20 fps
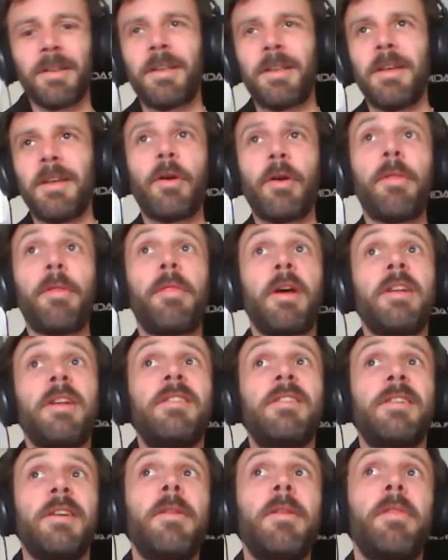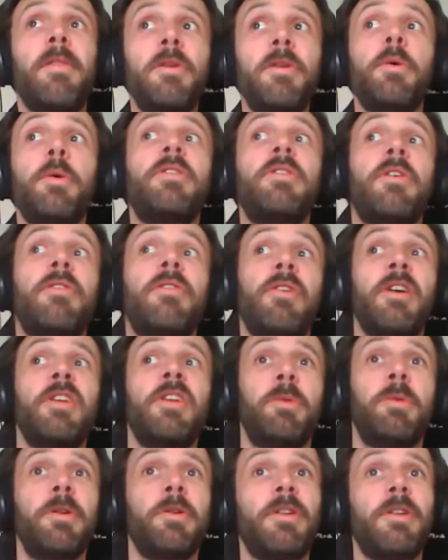Given that in the new
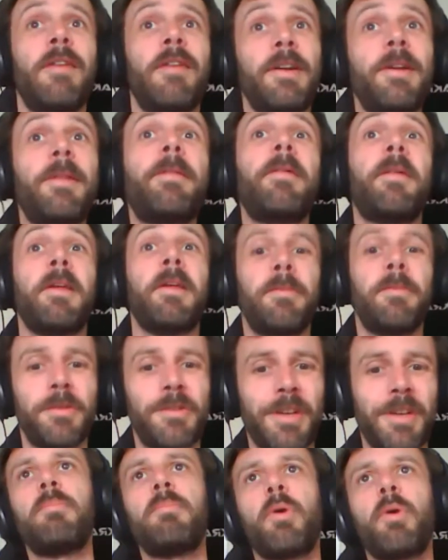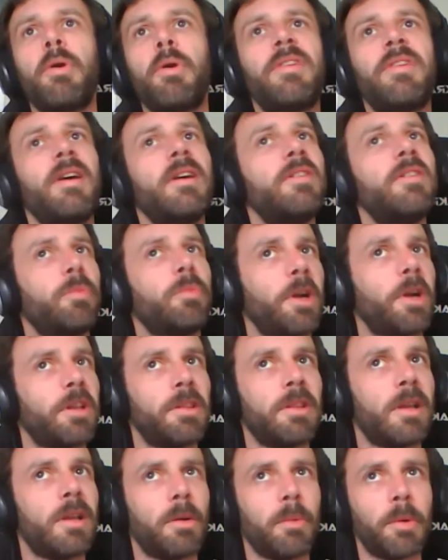interface we don't have anything to prioritize right
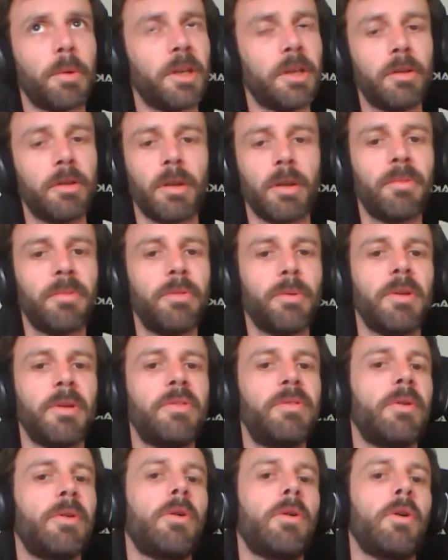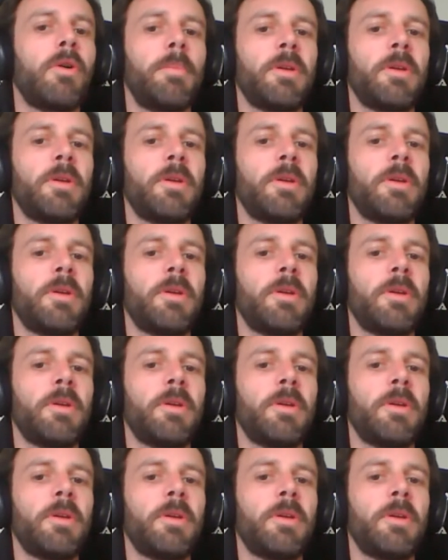now when it comes to installer,